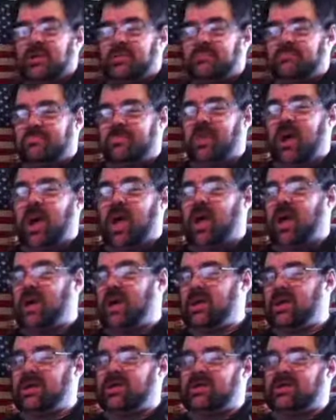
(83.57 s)
But
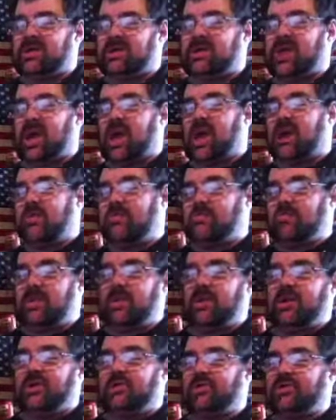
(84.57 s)
Kate
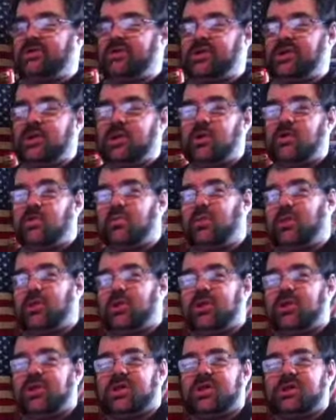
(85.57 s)
Middleton
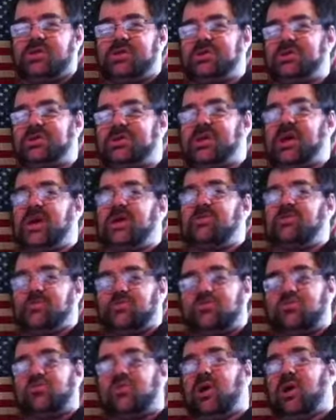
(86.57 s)
wore the same
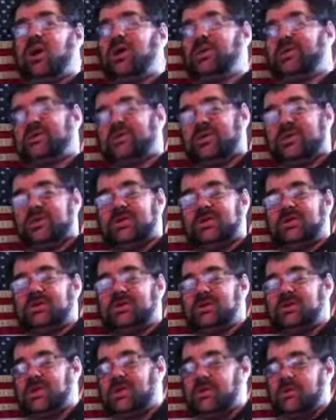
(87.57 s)
dress as
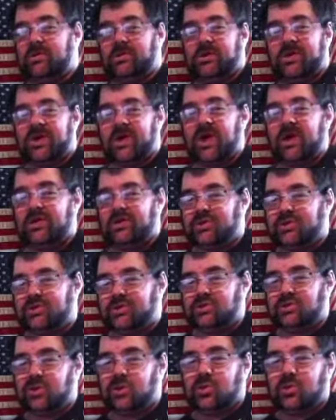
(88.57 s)
someone else
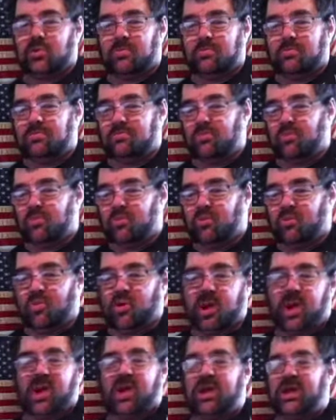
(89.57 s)
to a
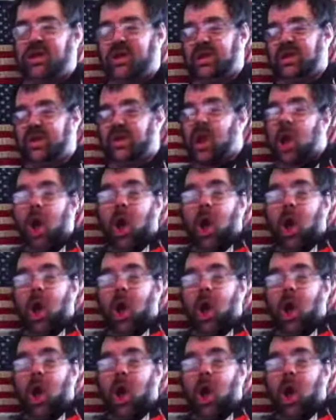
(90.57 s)
wedding.